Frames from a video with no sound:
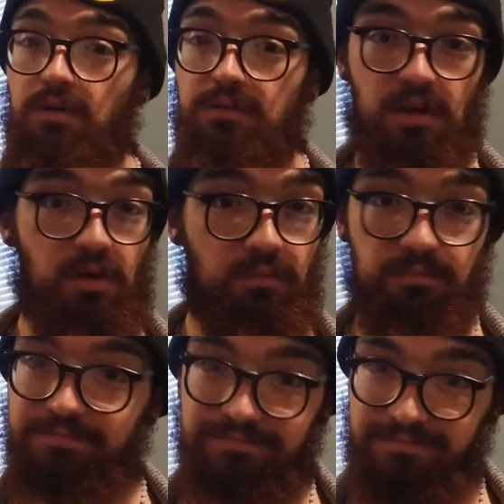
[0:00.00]
So
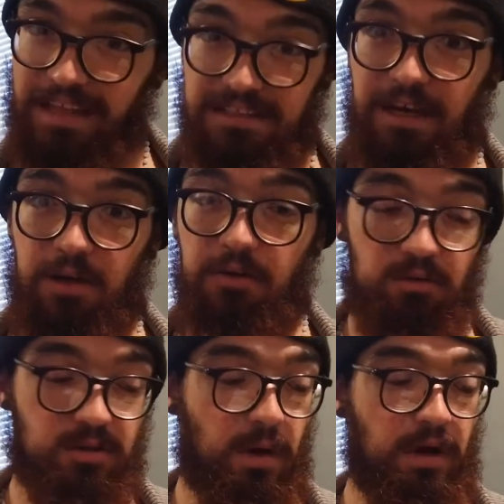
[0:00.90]
that's how we would
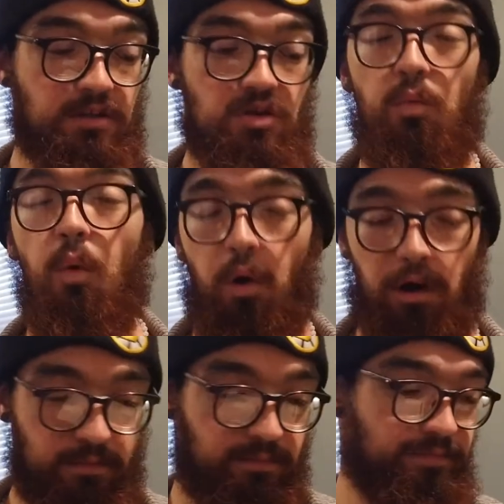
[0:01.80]
respond to
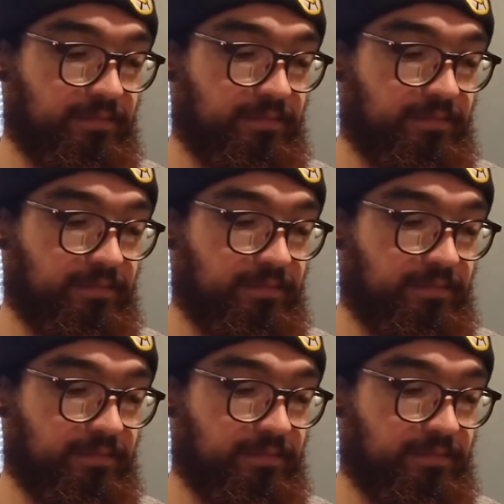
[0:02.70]
war.